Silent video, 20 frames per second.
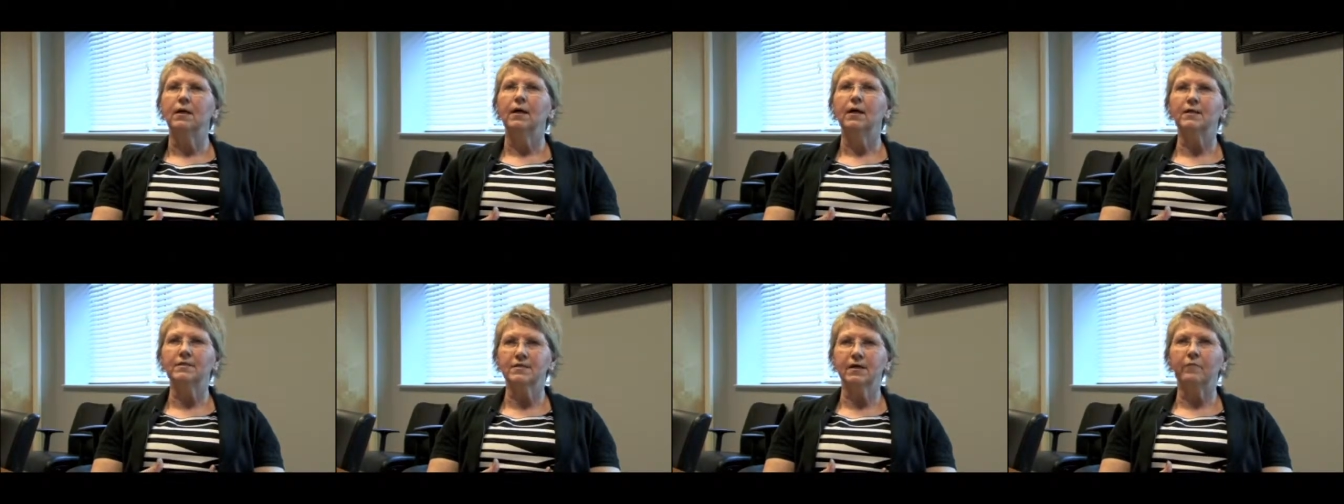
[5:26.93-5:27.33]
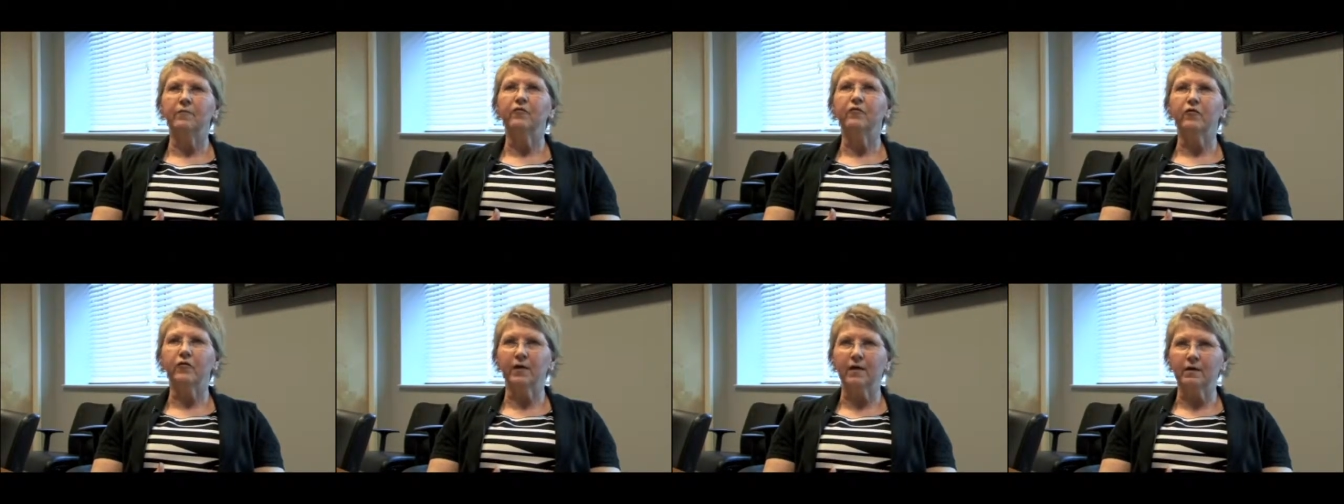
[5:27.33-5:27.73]

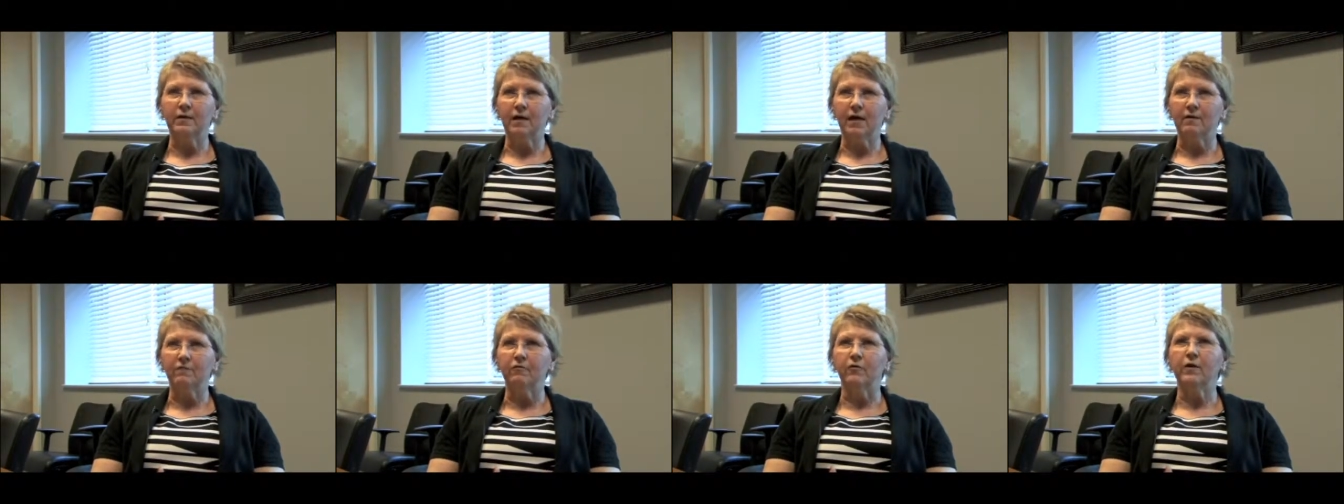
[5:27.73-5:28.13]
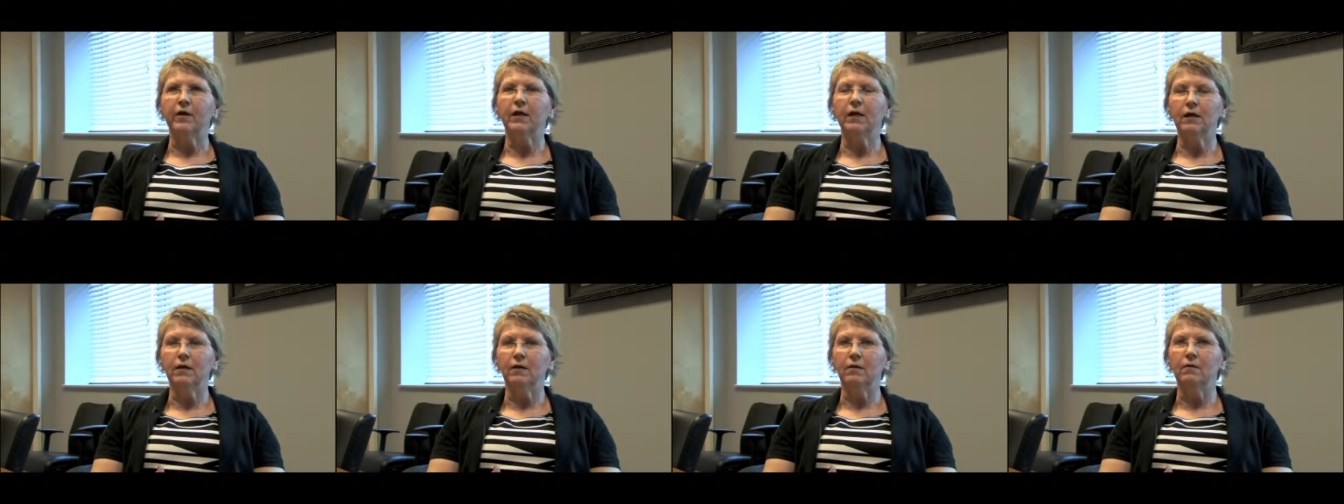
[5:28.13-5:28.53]
except for they never
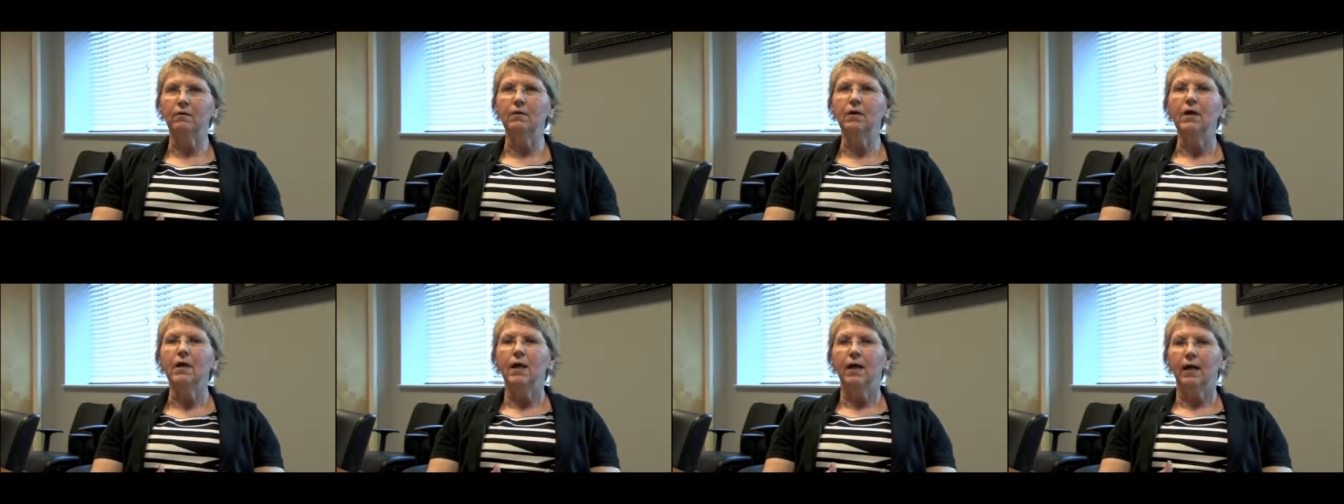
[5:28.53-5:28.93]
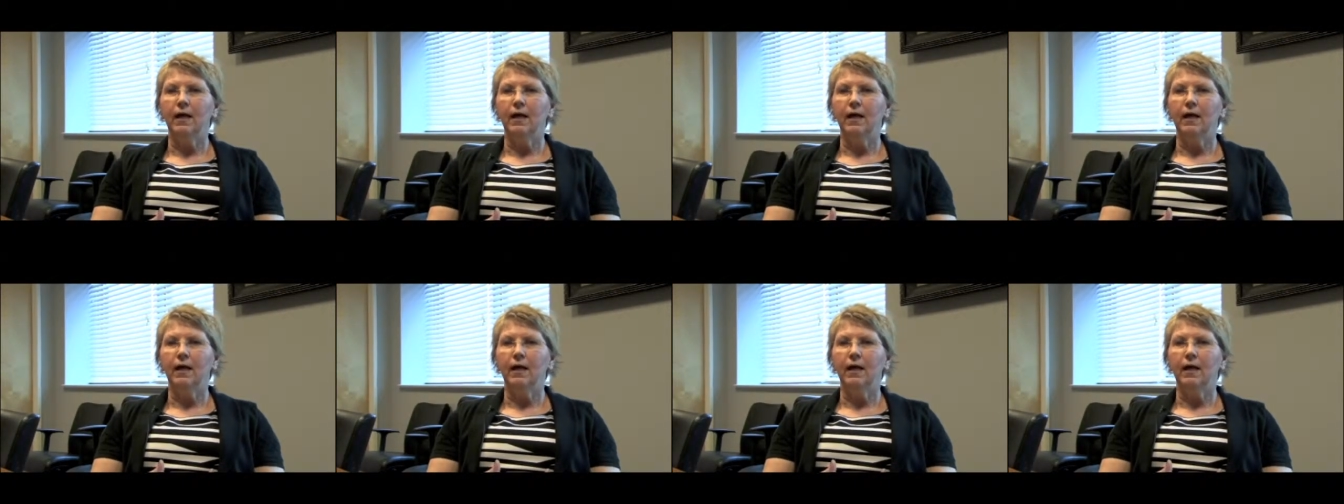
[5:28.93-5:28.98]
heal.